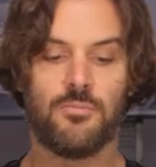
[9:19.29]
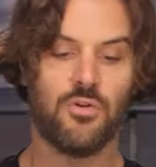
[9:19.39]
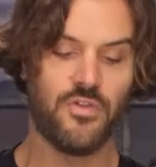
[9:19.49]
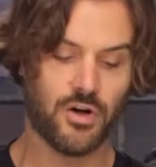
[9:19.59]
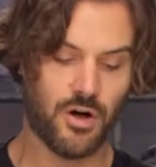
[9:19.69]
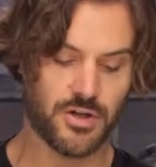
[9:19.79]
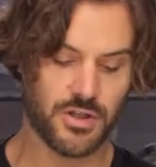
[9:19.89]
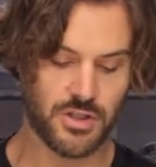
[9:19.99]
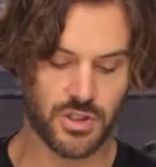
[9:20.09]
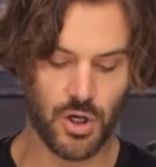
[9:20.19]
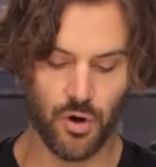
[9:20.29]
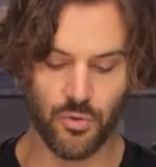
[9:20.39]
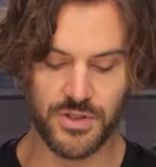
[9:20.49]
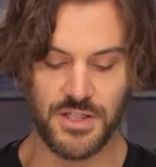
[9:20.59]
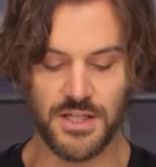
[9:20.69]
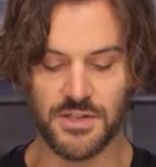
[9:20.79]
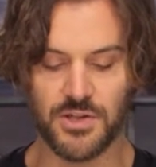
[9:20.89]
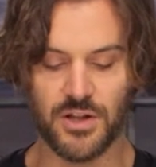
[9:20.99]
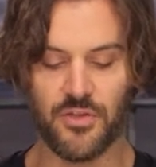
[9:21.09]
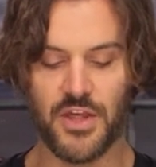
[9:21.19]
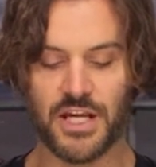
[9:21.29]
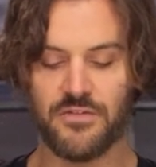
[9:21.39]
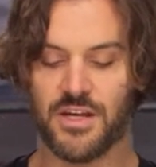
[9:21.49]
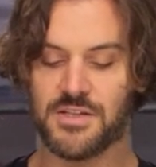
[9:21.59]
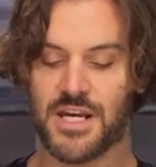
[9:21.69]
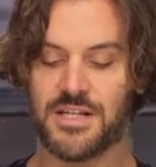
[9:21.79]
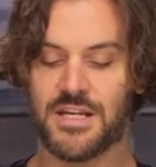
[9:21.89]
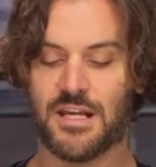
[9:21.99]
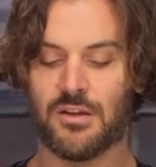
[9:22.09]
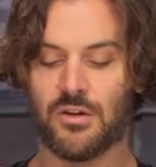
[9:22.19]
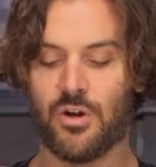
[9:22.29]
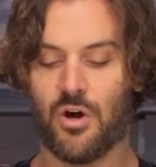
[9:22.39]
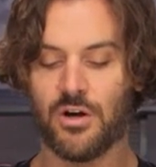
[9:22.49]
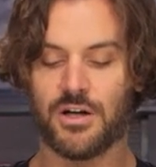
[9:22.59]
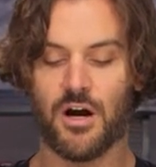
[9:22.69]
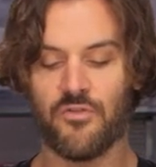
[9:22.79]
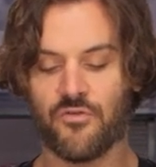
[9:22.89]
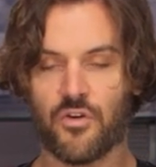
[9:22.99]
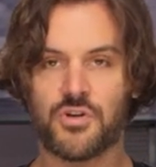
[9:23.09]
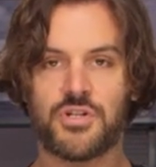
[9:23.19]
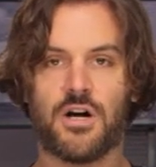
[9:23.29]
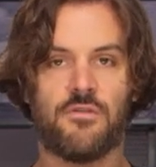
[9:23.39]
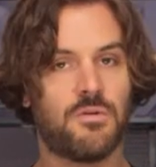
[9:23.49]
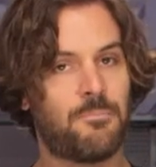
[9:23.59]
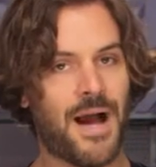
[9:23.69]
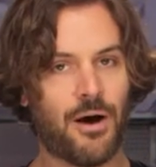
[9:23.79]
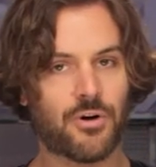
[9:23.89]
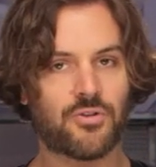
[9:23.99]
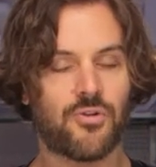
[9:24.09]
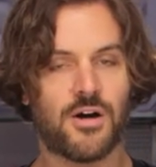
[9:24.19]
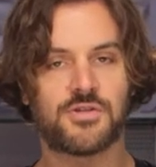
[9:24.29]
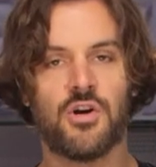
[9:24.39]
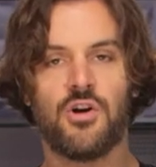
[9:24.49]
Moving on to the toga tees. You can think of this as a long cuff version of the Power Cross,